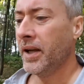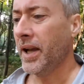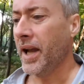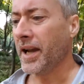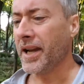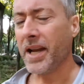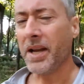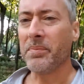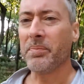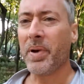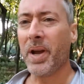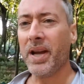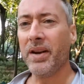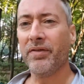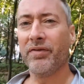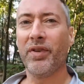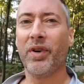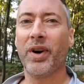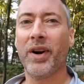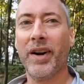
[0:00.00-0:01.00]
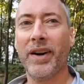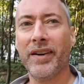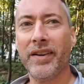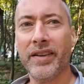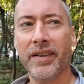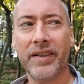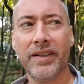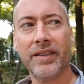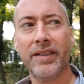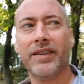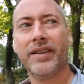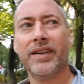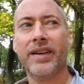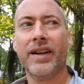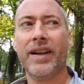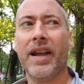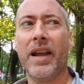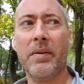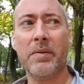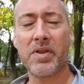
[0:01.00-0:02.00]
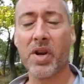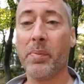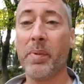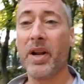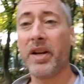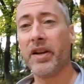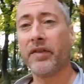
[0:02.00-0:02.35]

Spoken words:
and getting paid for it in so many